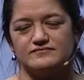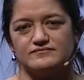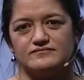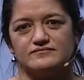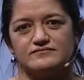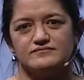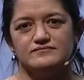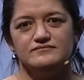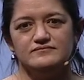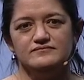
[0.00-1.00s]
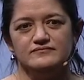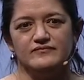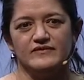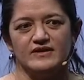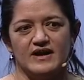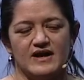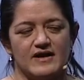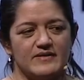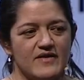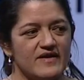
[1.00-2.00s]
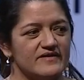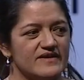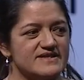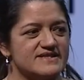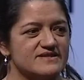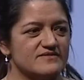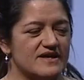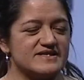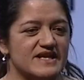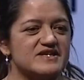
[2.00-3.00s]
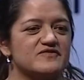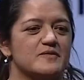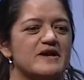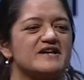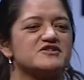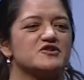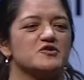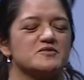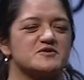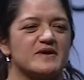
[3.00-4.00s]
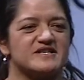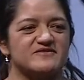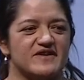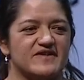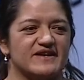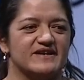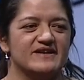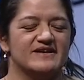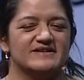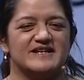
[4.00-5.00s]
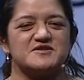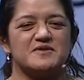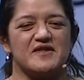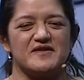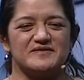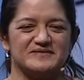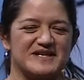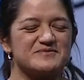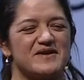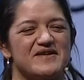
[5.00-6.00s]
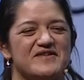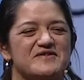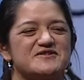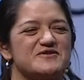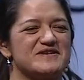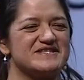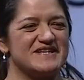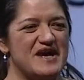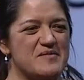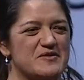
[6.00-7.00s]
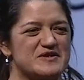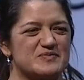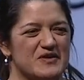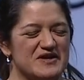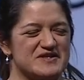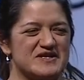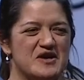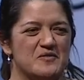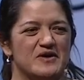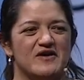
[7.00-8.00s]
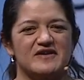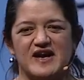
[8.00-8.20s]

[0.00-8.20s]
comes Kodak. Hmm? Yeah, I mean, I think that's, as an from an external perspective, I think that's one of the that's one of the other joys that Yammer has brought is we all